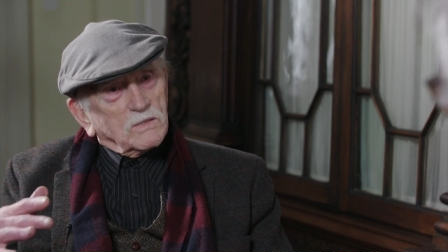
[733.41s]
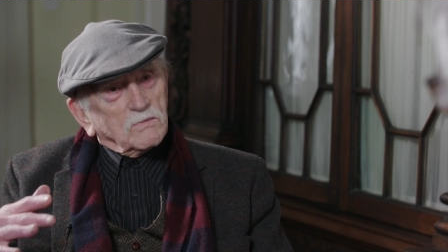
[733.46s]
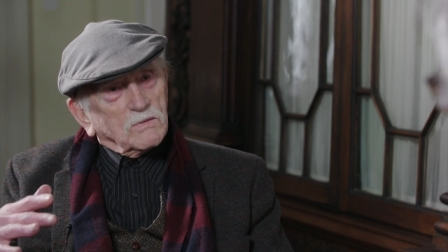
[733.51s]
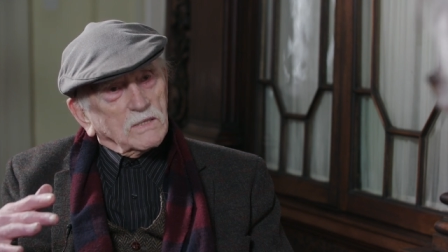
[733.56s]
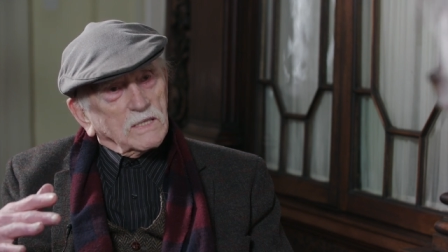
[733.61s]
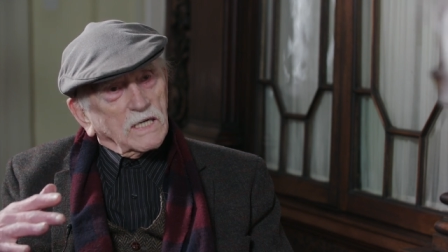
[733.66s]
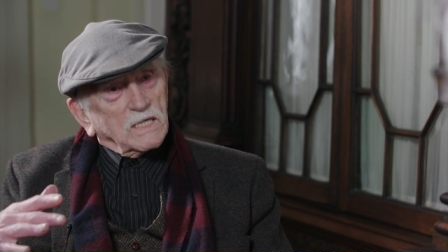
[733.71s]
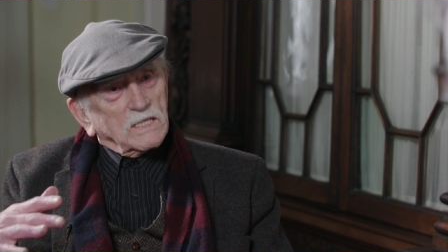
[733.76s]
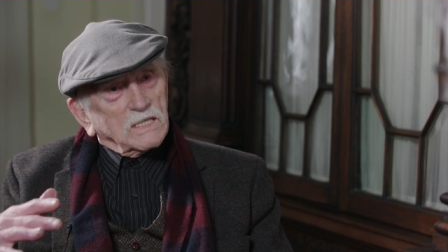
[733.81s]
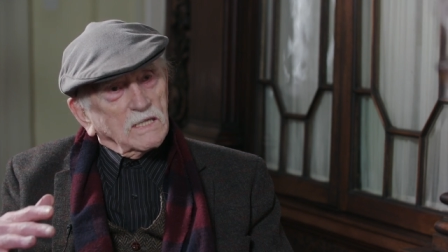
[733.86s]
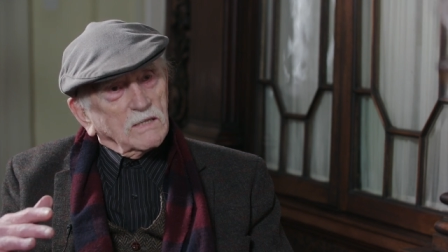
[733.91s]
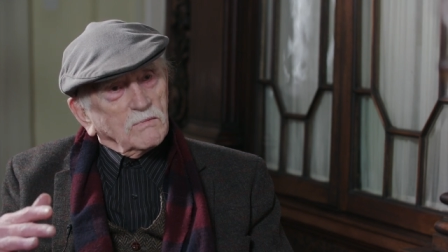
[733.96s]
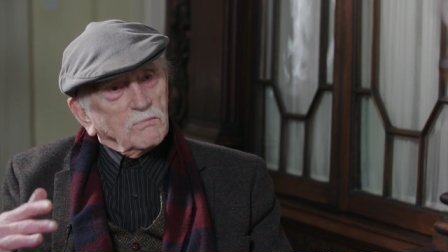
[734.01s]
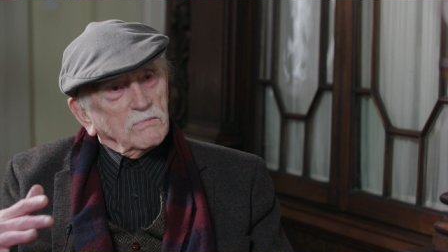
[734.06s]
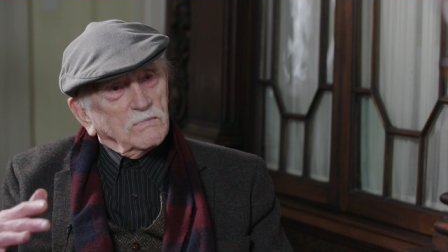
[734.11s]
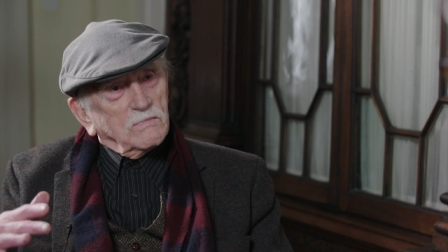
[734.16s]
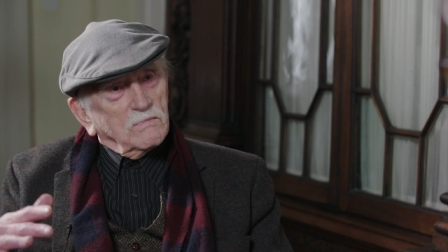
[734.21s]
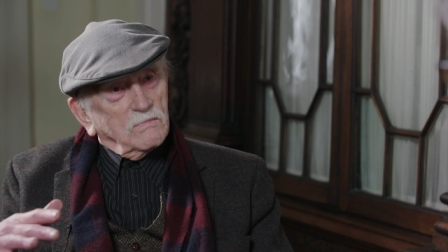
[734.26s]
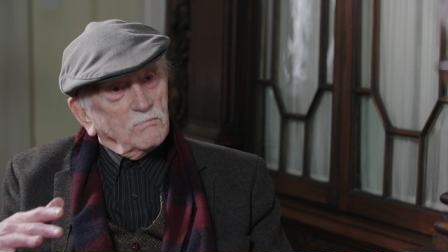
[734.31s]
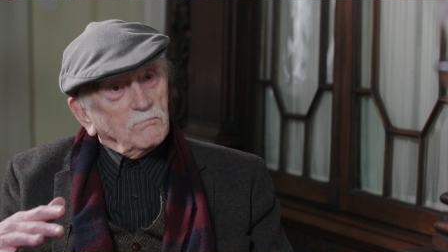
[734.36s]
which would actually
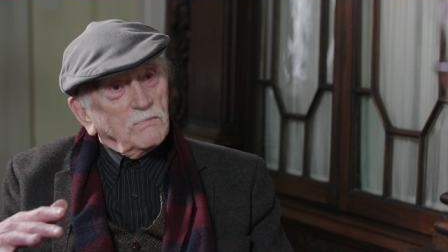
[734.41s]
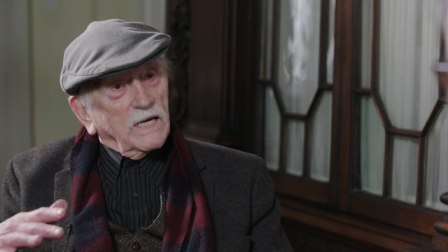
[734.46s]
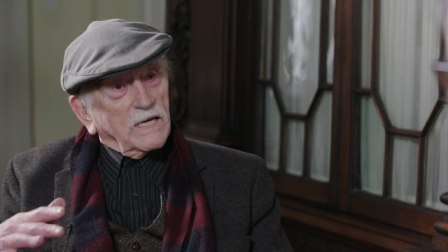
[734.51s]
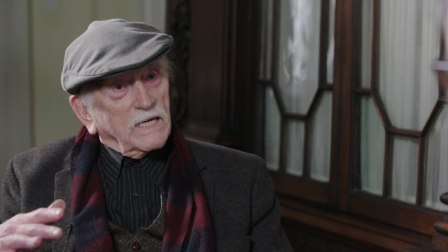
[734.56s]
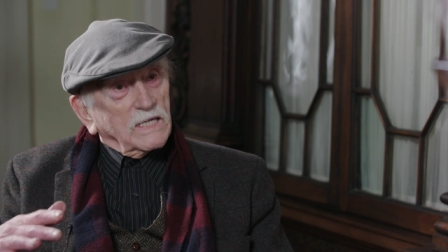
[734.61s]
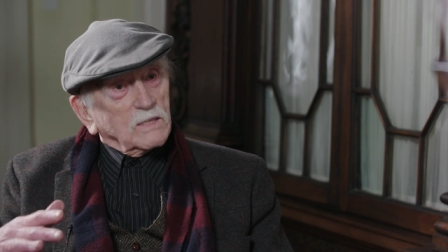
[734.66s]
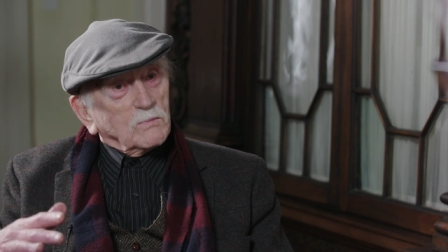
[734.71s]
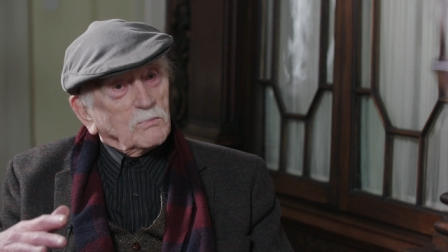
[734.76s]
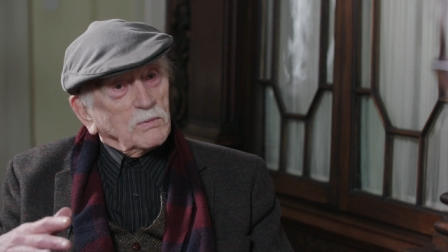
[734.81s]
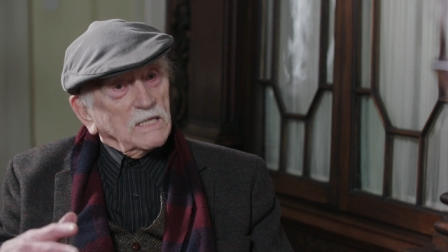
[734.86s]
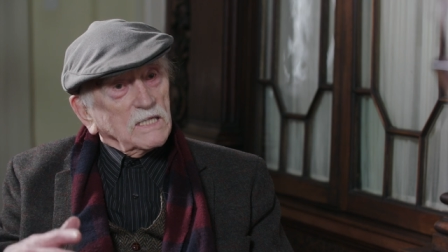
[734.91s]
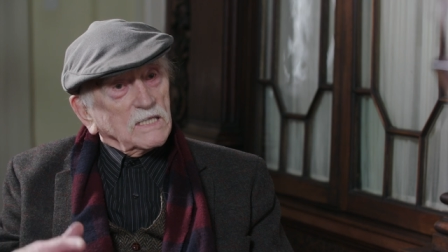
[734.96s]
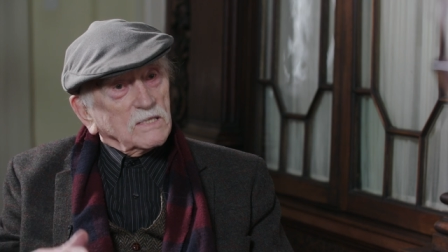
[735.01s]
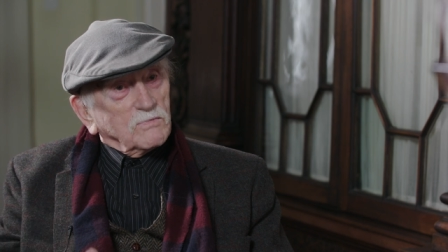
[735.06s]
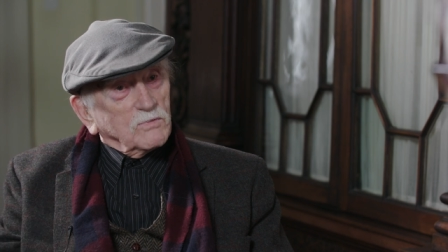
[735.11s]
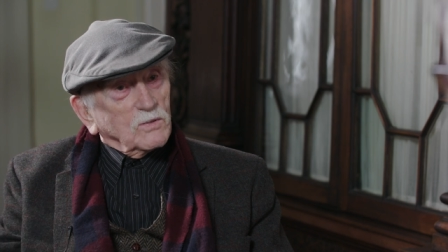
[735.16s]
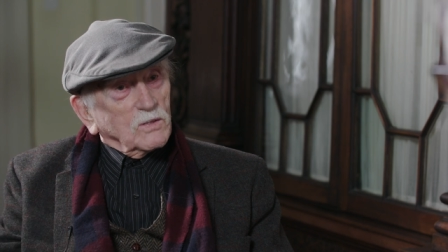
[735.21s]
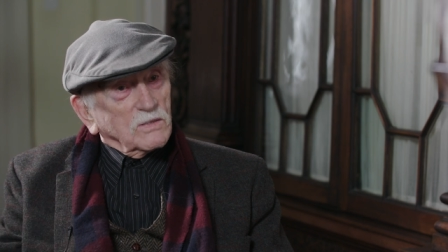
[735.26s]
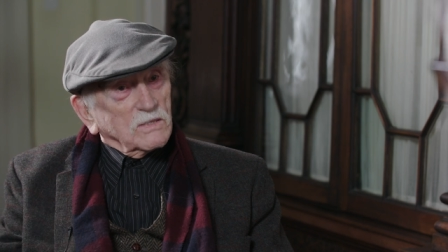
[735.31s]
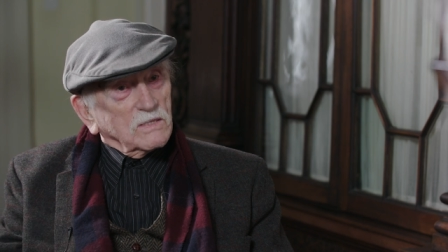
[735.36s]
make it a police
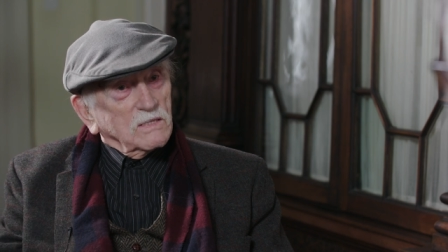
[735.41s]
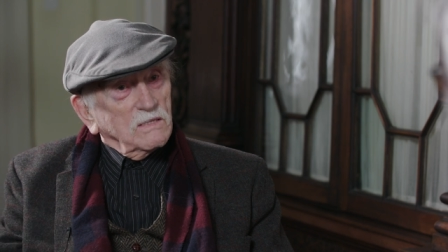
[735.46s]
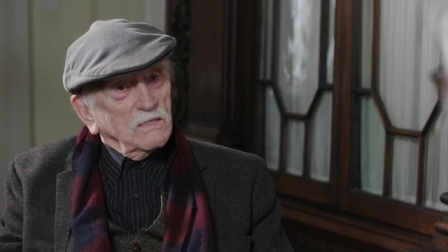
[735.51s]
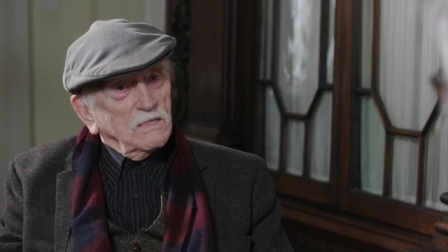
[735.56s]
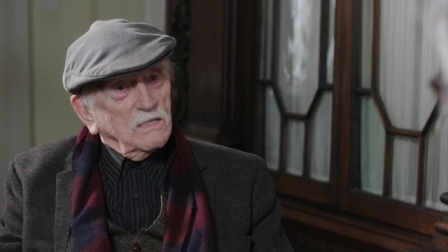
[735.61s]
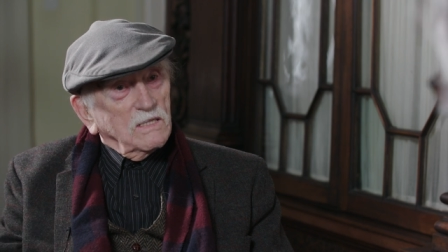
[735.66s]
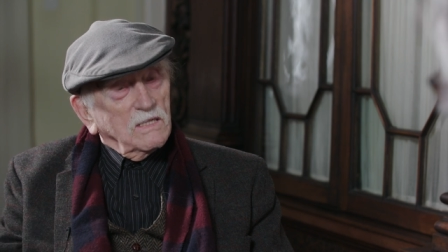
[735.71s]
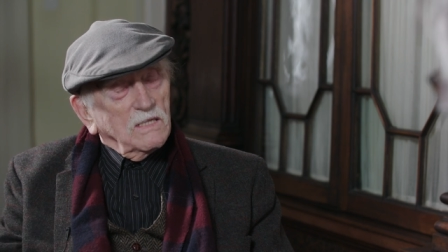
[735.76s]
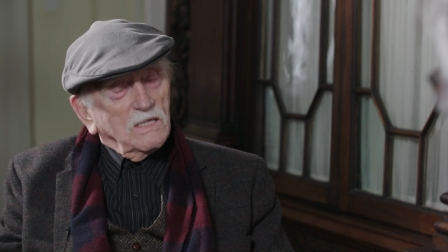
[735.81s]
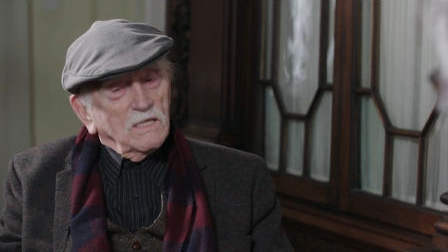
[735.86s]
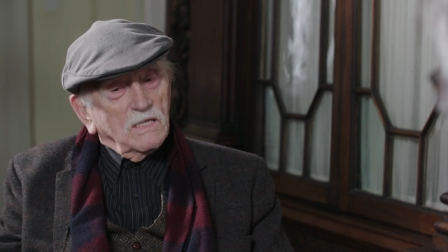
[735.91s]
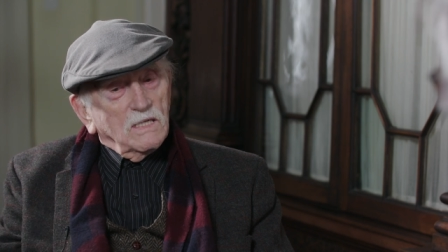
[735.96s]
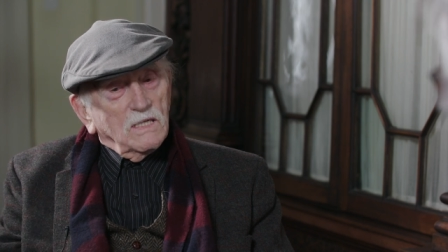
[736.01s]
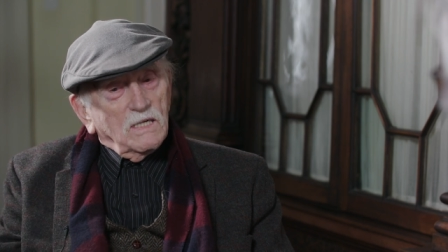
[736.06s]
force. Mm-hmm.